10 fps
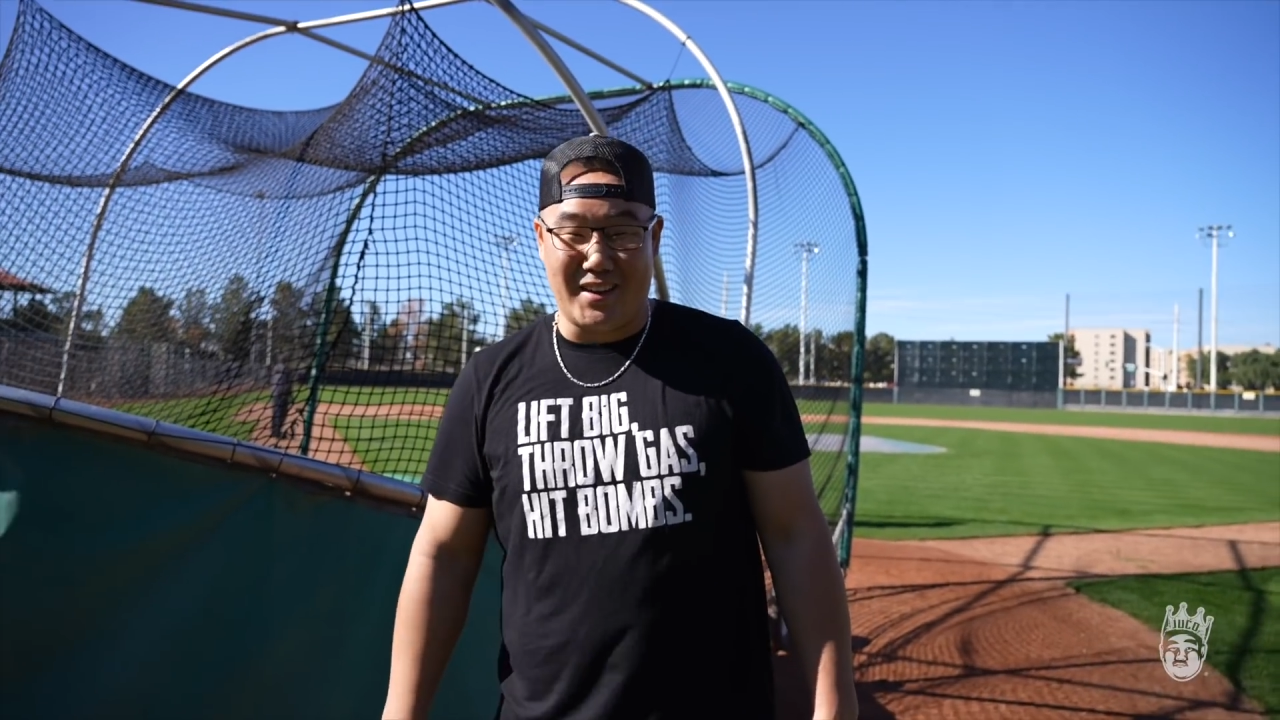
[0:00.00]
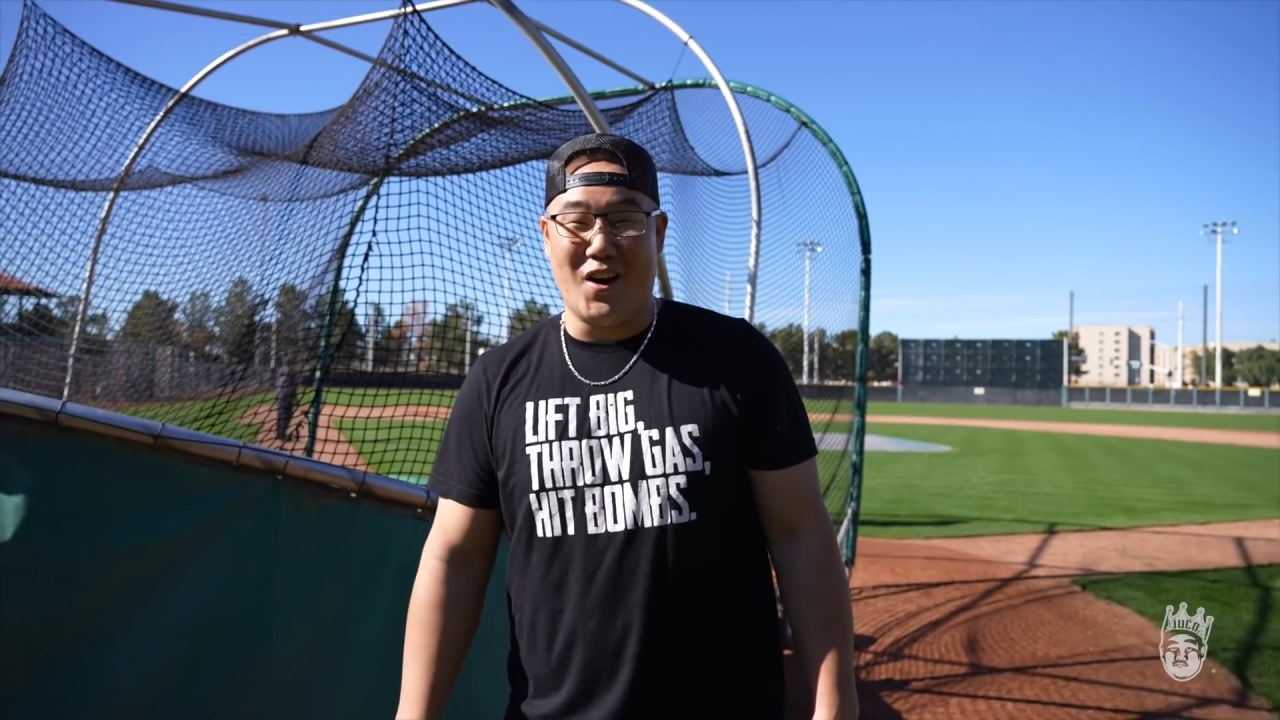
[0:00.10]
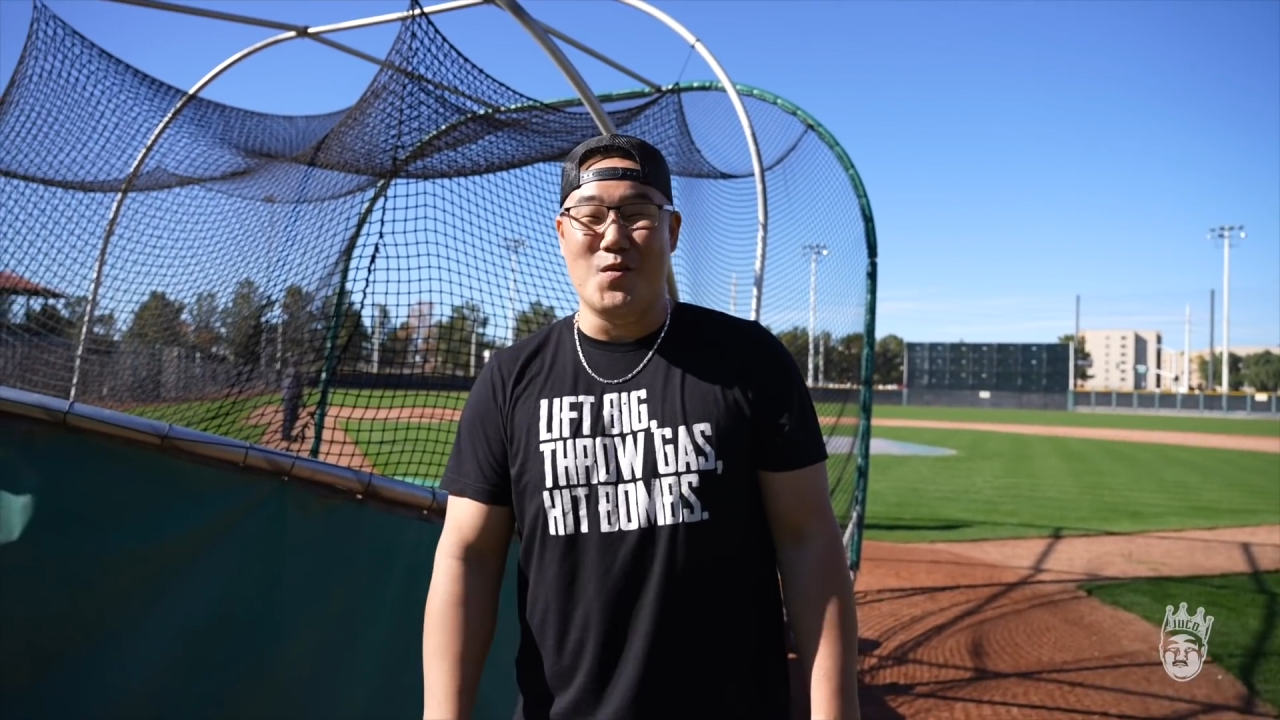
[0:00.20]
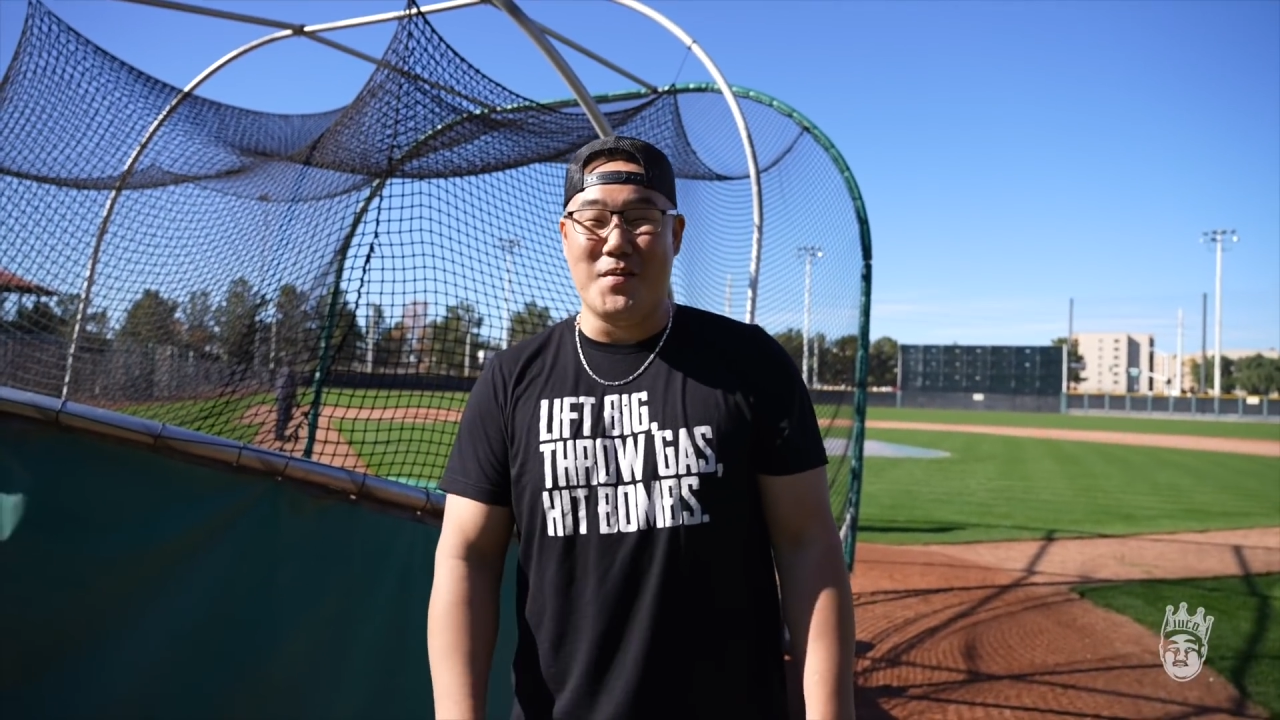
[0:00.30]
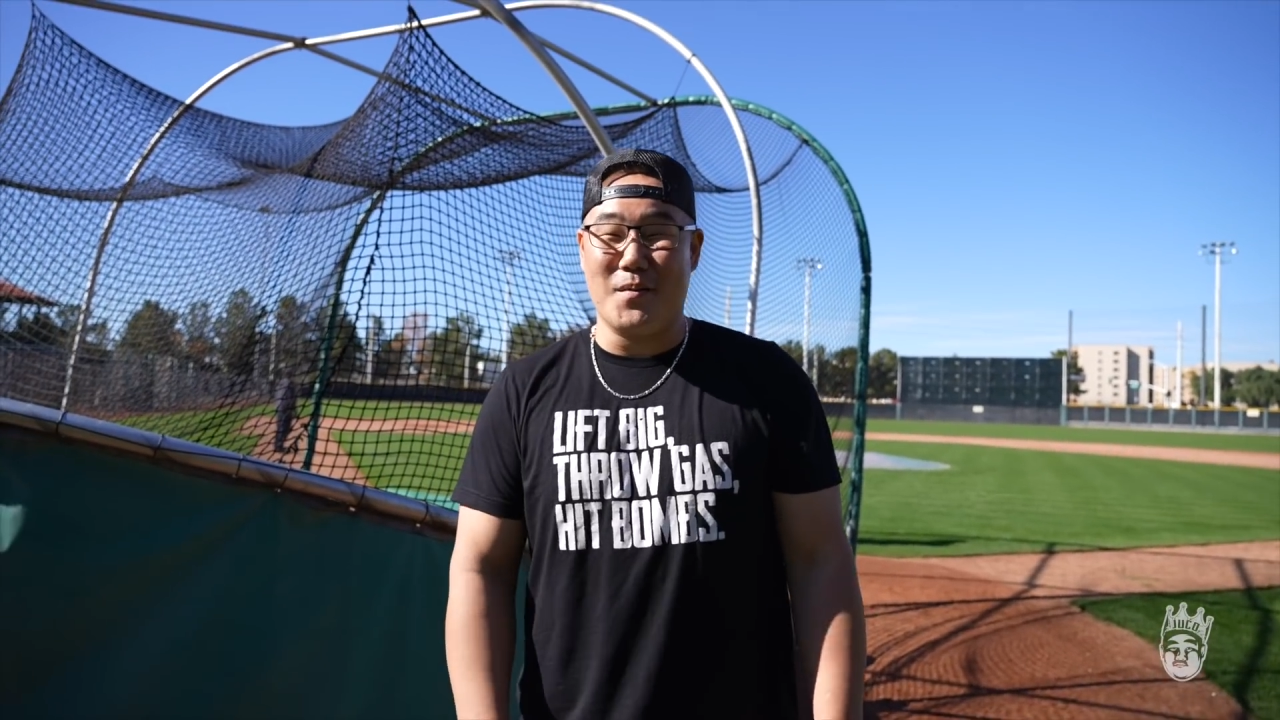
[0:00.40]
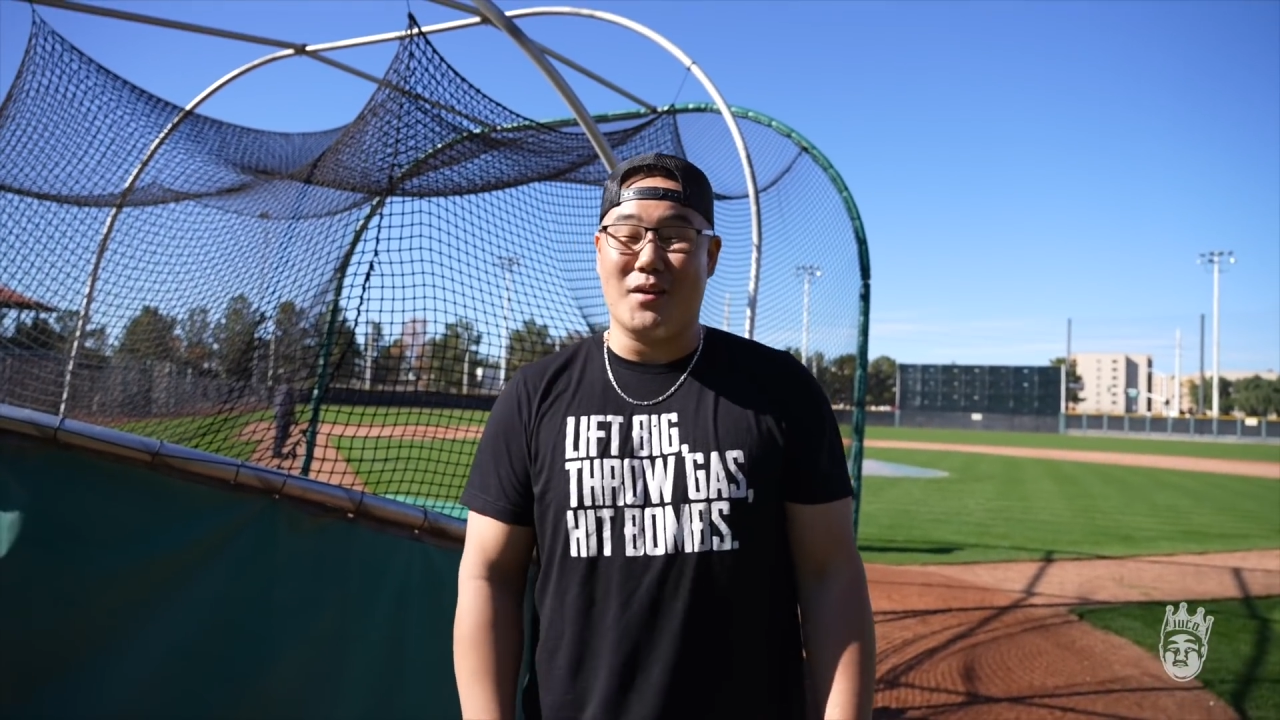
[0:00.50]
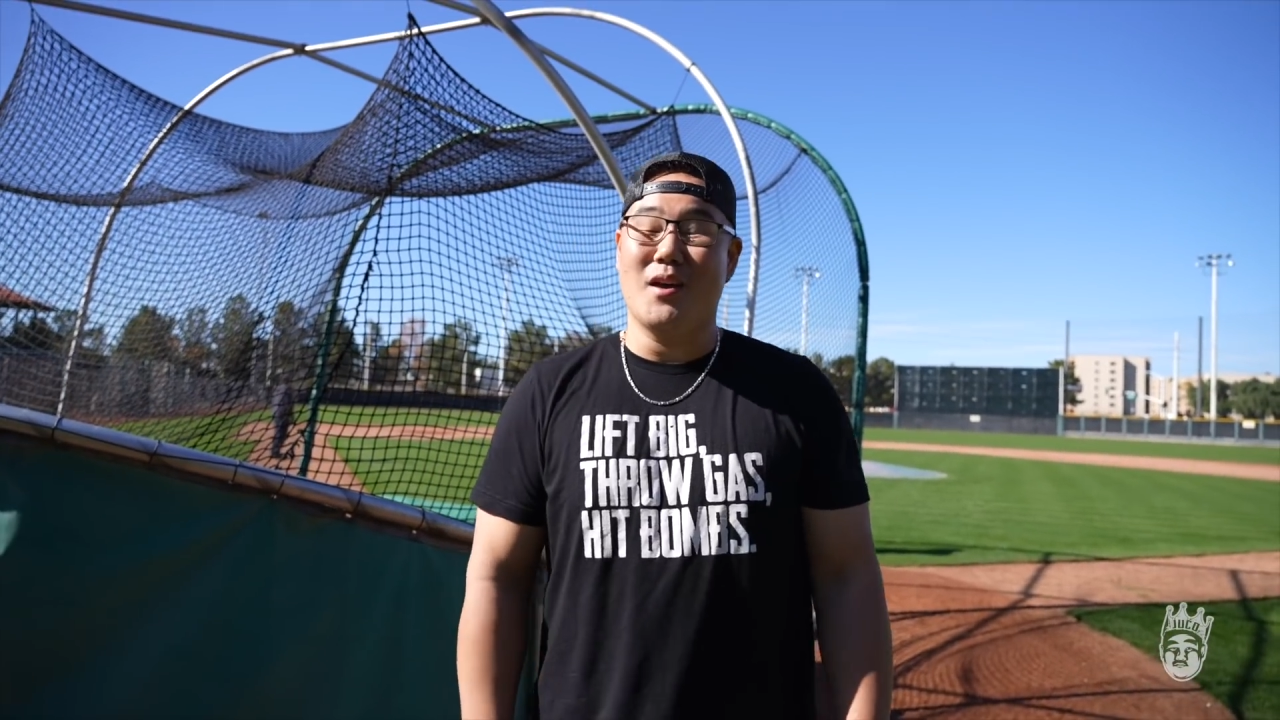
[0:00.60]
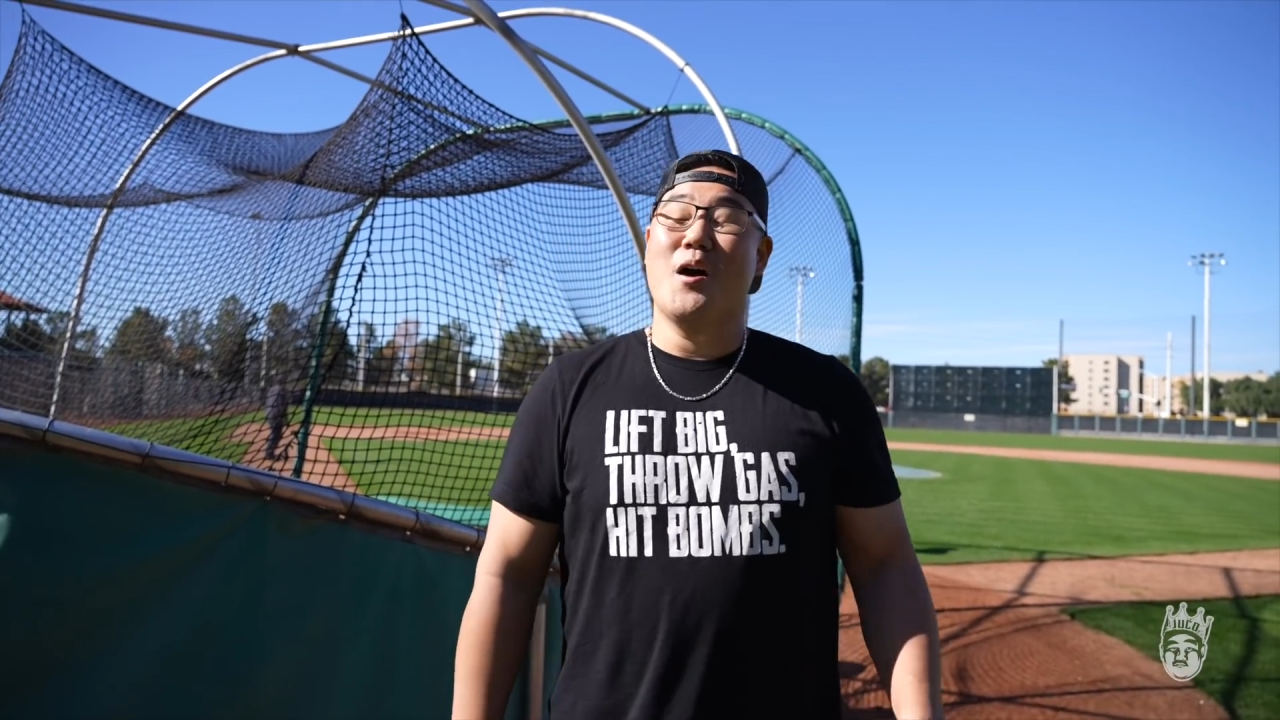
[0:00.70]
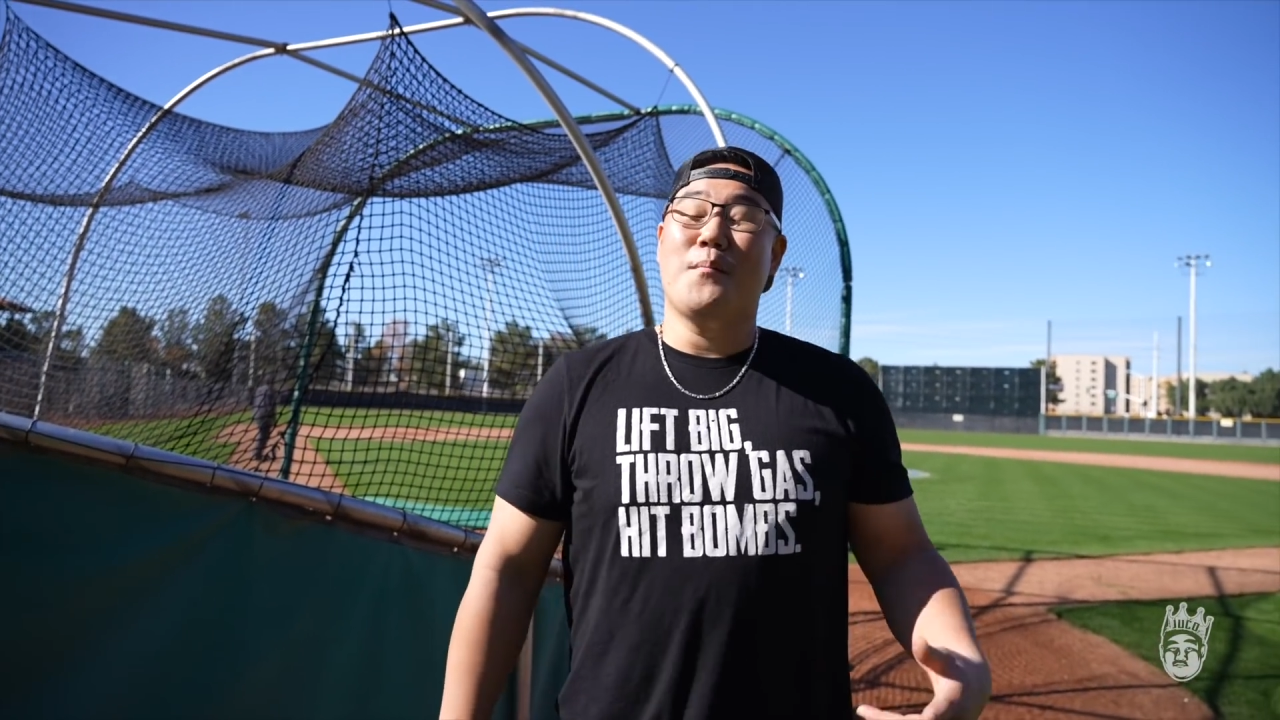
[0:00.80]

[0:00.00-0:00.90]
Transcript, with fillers: go, baby.